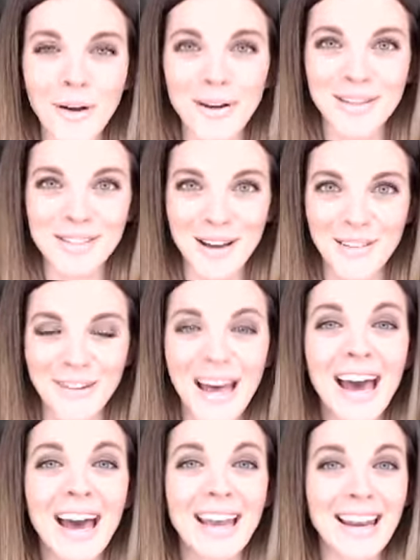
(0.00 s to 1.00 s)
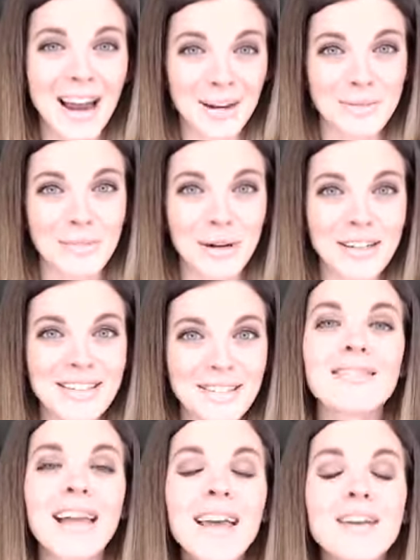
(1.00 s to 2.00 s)
yourself an expert.
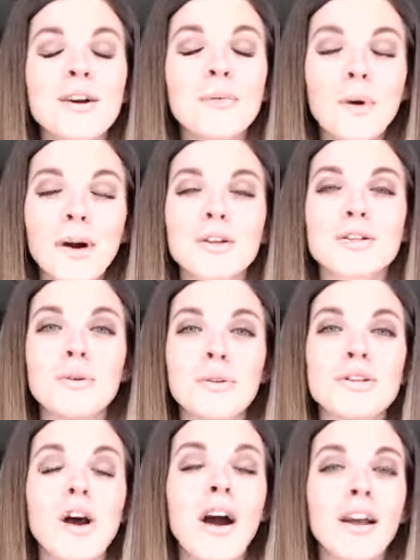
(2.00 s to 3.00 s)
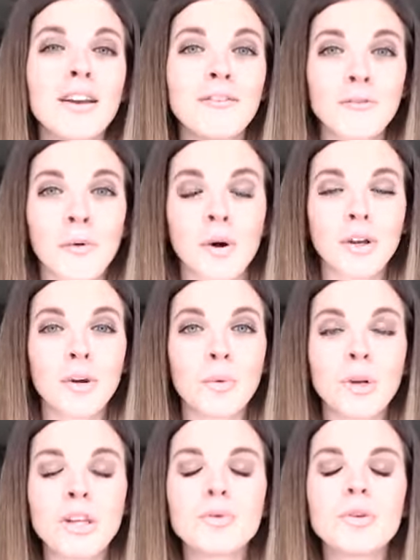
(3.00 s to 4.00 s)
Let your work do the talking for you.
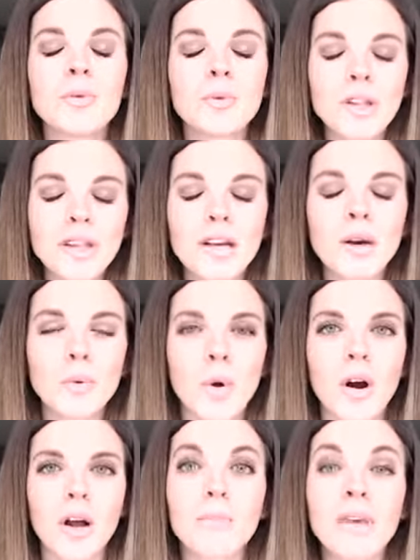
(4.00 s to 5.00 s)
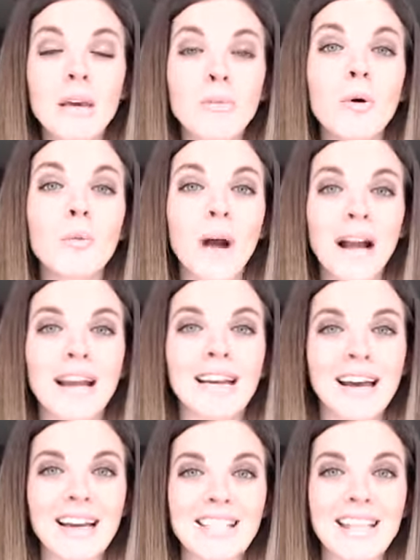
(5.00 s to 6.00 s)
When you do really good work, people
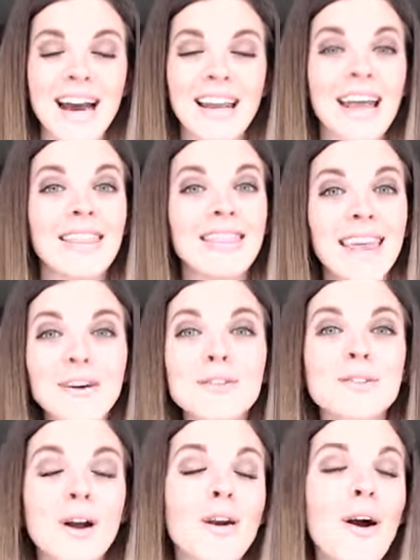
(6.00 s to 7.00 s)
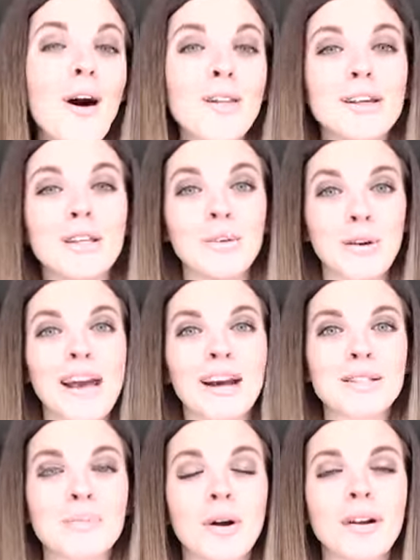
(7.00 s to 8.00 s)
recognize that and they'll start calling you an
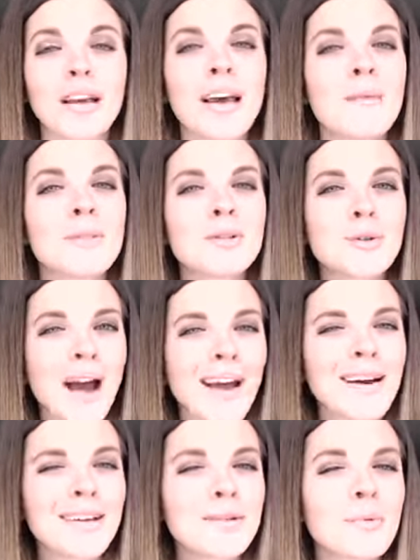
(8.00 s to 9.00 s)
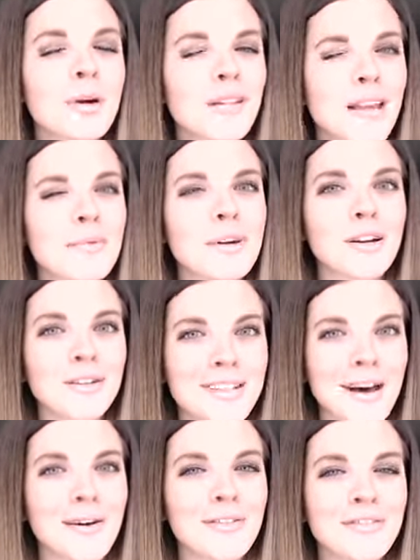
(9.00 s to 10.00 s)
expert, but try not to proclaim it
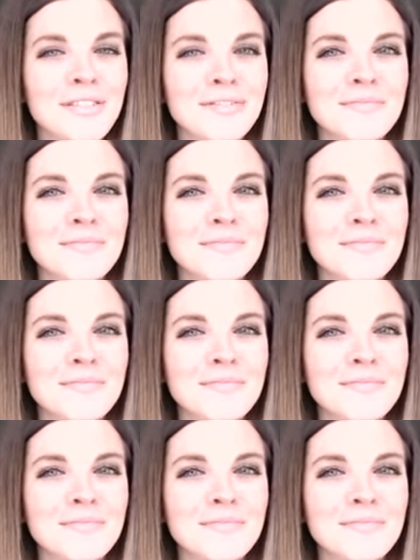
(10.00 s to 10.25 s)
yourself.